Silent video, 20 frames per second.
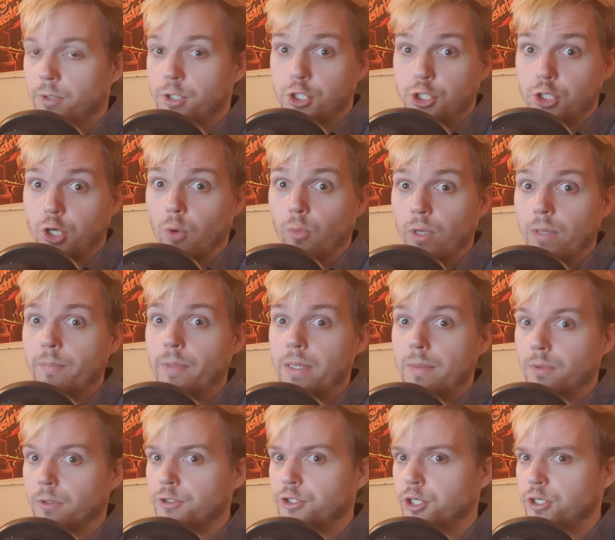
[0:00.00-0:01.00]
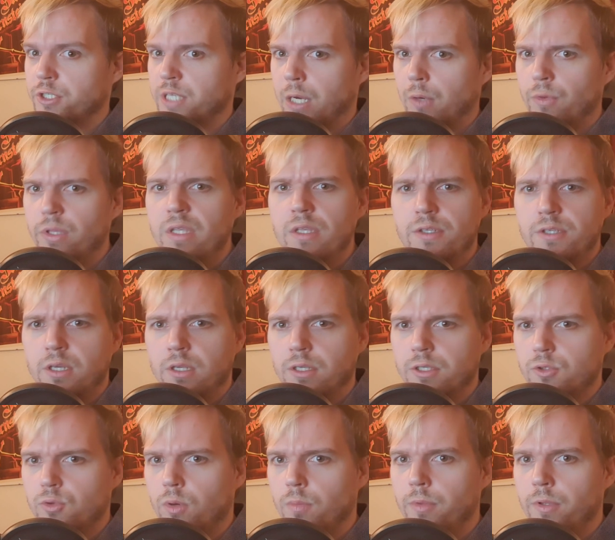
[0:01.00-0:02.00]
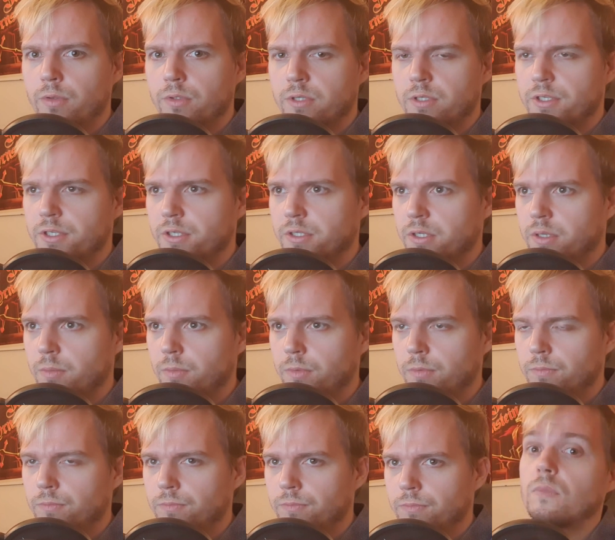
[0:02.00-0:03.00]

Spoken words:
showing people just how easy it is to abuse the system.